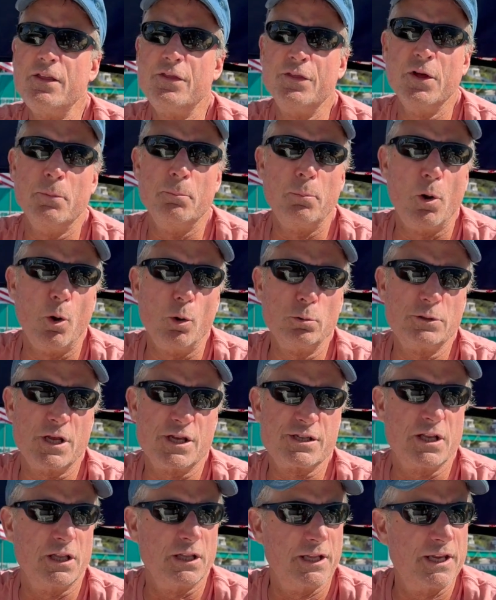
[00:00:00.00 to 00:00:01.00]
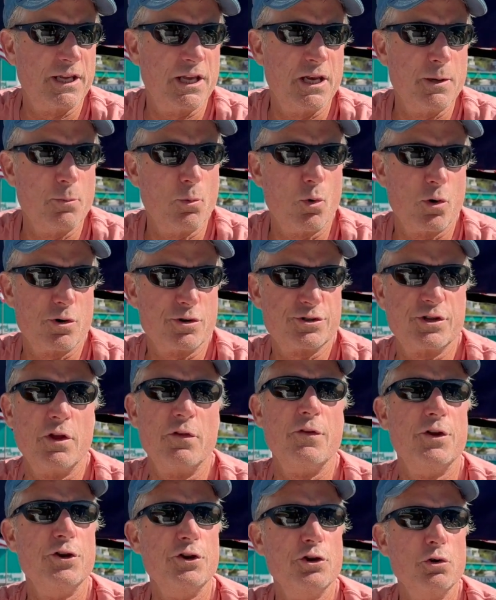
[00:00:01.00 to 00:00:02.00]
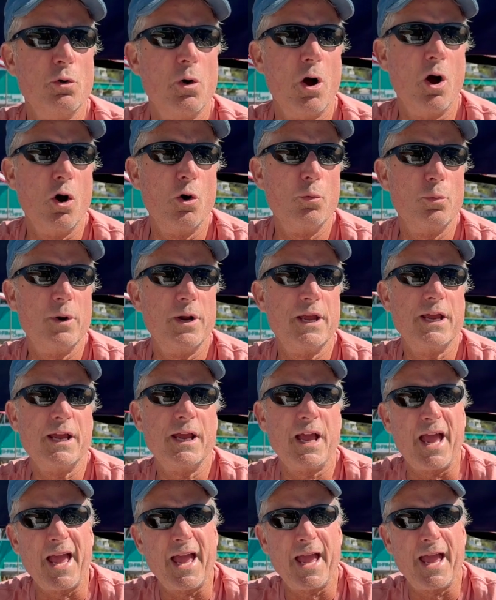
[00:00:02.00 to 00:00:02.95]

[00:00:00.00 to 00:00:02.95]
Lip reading: The bowl doesn't leak anymore, so the new O-ring